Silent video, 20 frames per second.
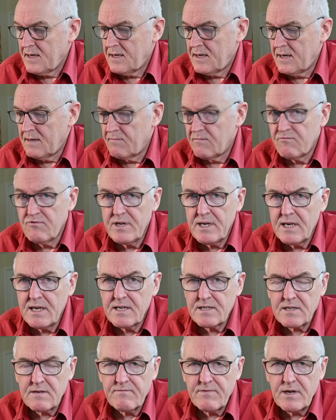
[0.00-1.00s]
Um, really
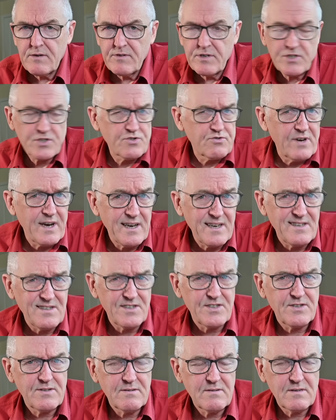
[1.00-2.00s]
is a very
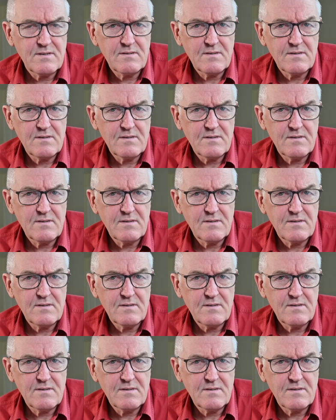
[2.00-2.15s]
strange